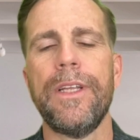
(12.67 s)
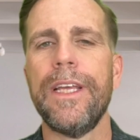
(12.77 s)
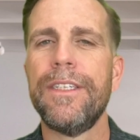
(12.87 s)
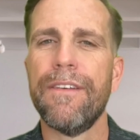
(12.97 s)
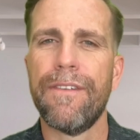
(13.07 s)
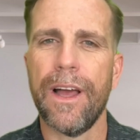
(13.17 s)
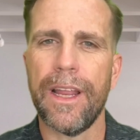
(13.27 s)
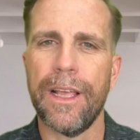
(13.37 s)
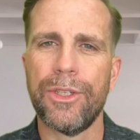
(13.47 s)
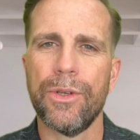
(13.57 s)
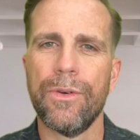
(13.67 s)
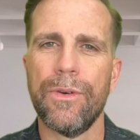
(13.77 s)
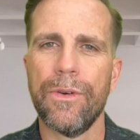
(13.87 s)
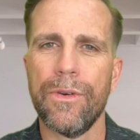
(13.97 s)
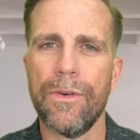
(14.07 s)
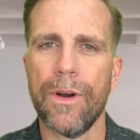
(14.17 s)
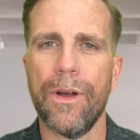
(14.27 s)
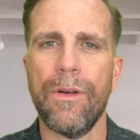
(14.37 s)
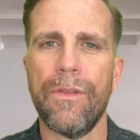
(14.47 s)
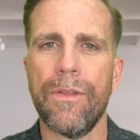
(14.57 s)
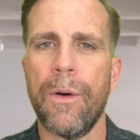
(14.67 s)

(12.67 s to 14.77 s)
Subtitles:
into financial growth.